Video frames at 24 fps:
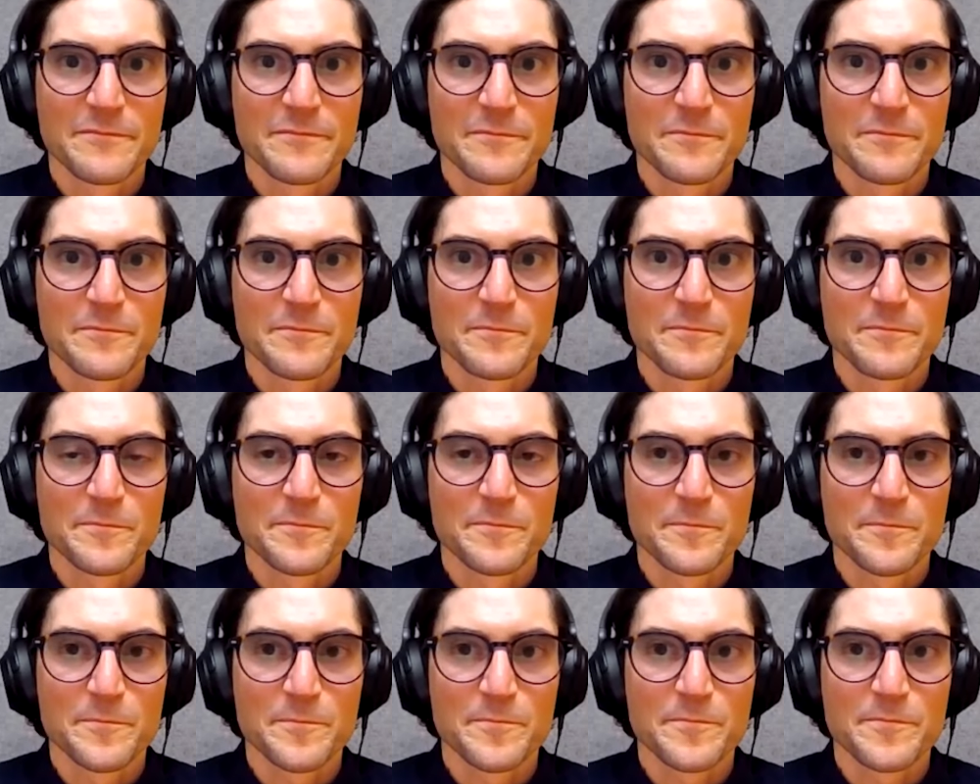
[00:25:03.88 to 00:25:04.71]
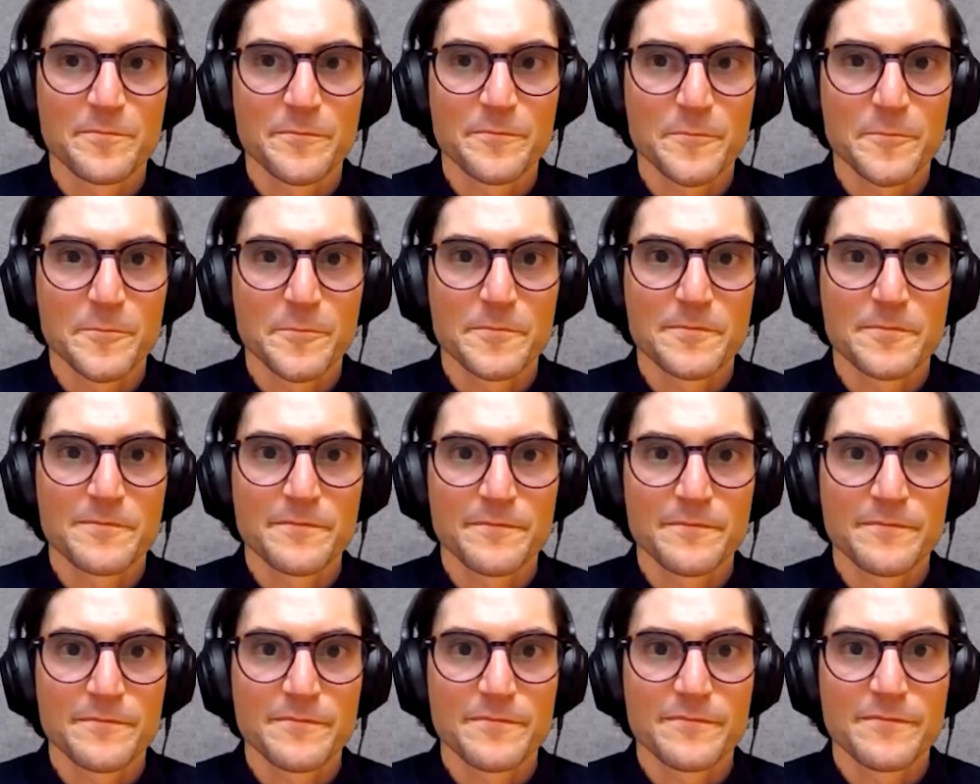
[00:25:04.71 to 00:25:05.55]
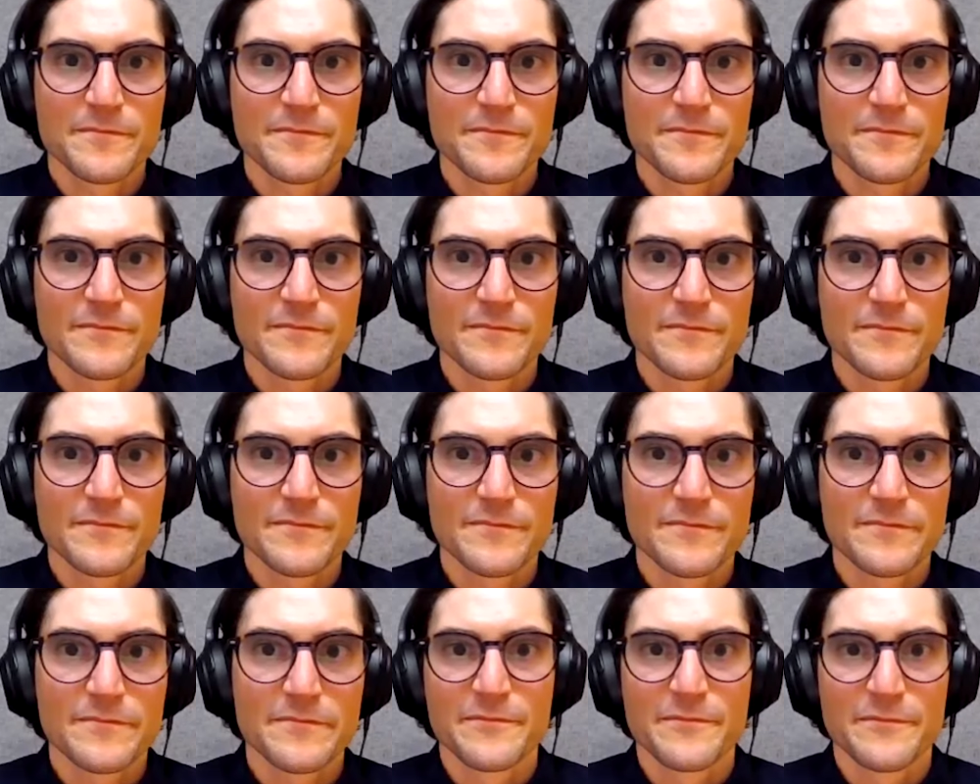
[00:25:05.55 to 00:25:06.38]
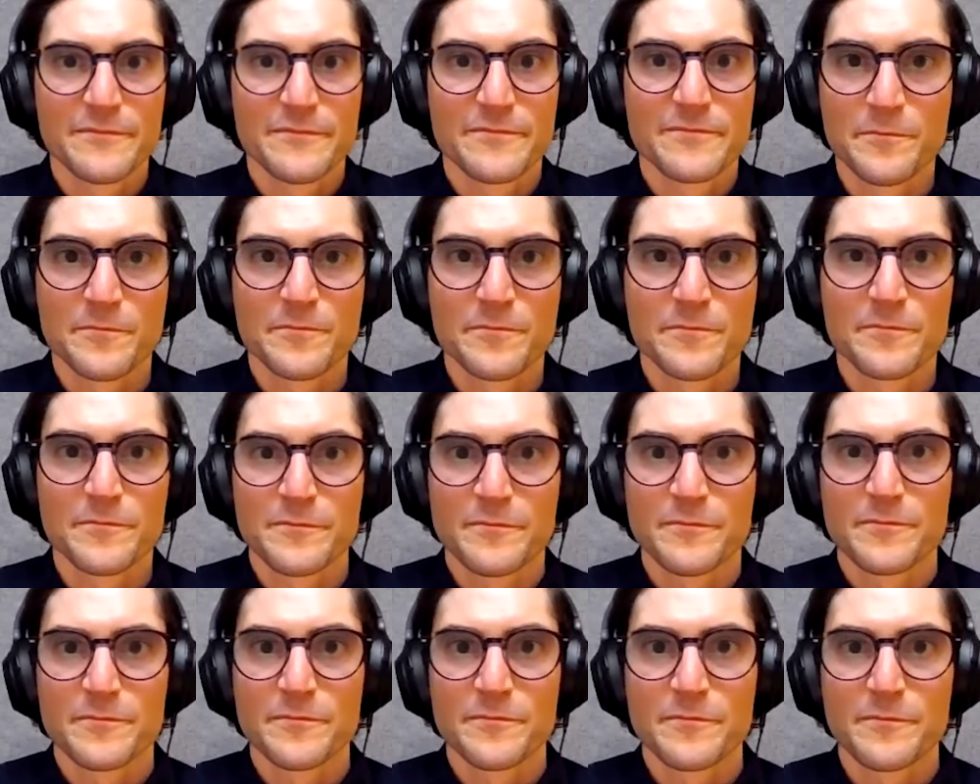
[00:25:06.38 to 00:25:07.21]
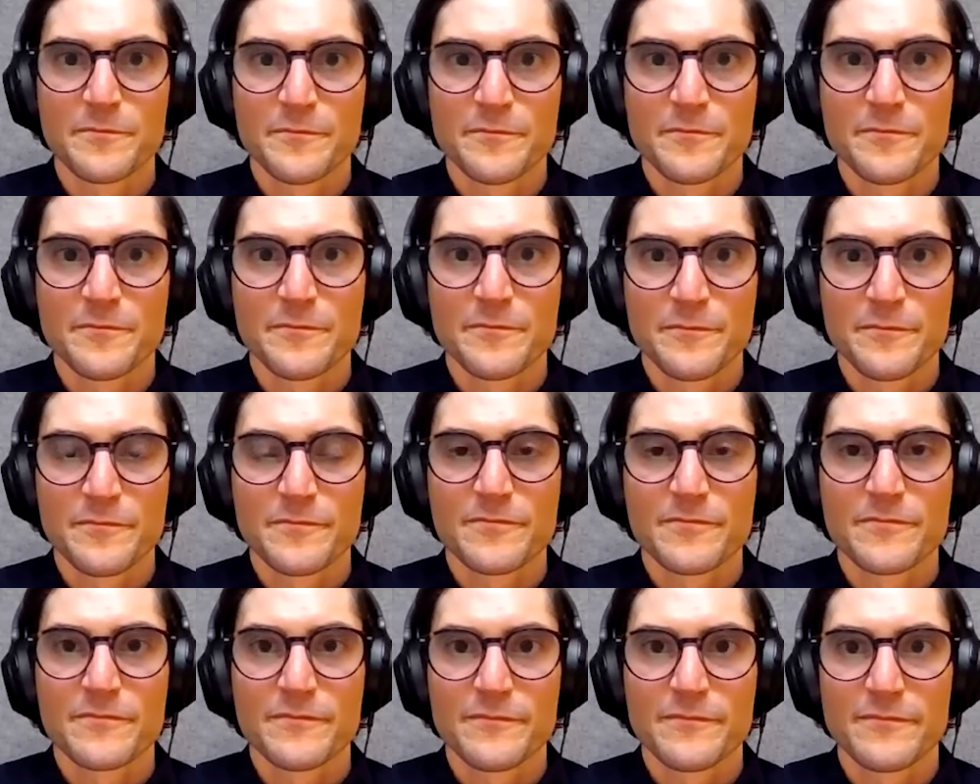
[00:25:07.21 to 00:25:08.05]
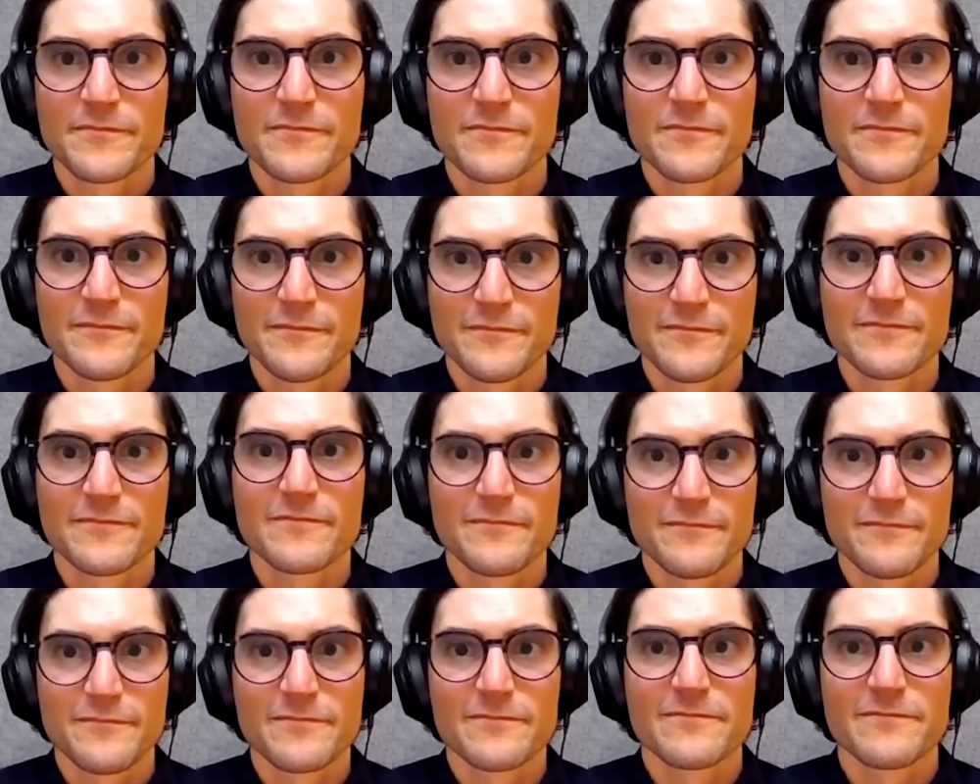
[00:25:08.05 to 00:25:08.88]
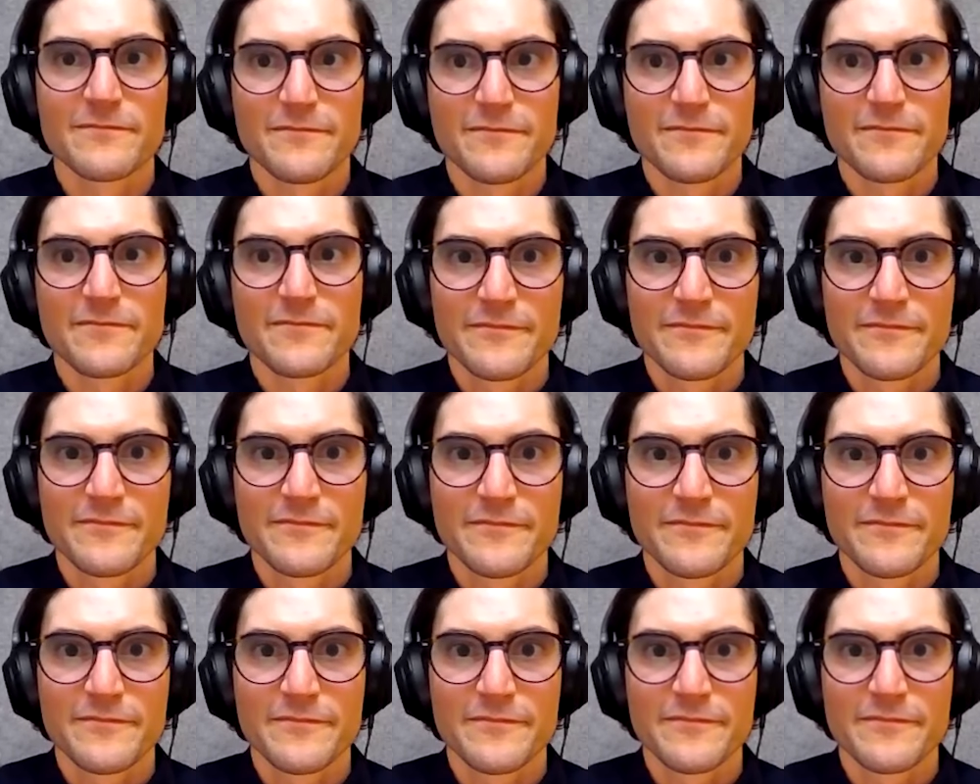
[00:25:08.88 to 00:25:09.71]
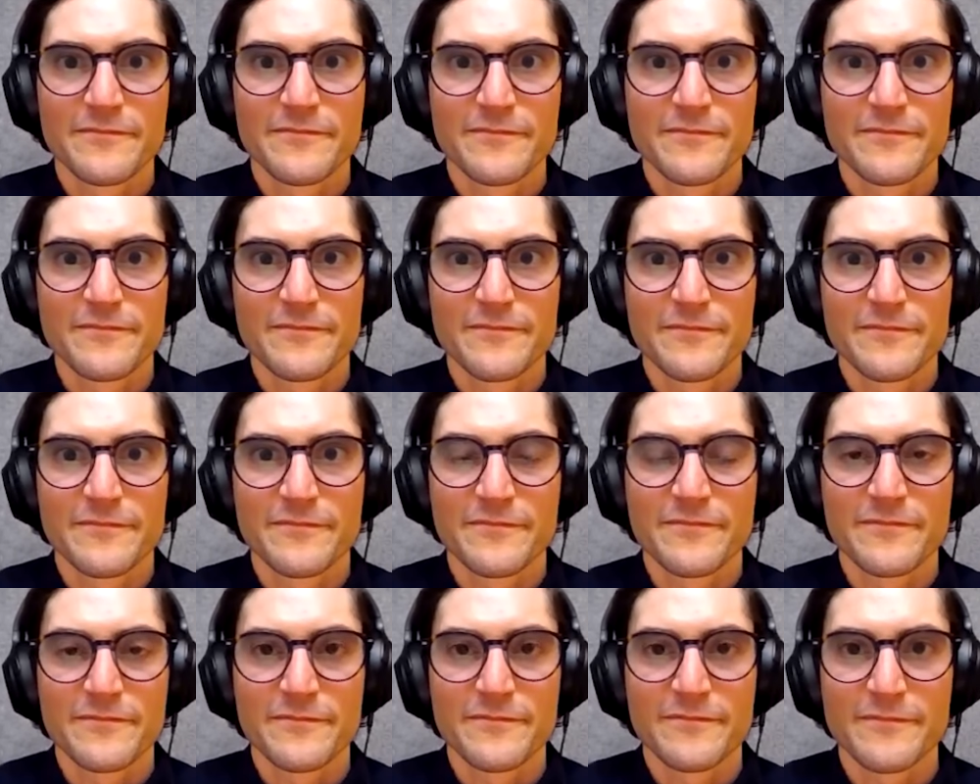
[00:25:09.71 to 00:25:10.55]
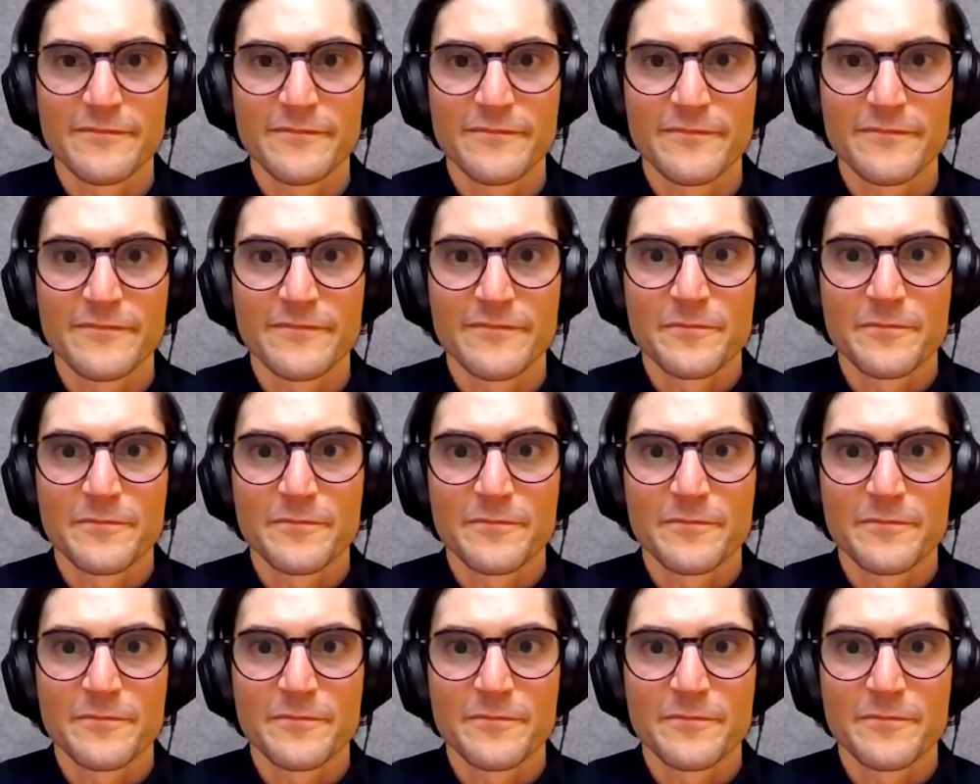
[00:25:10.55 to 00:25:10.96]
(not speaking)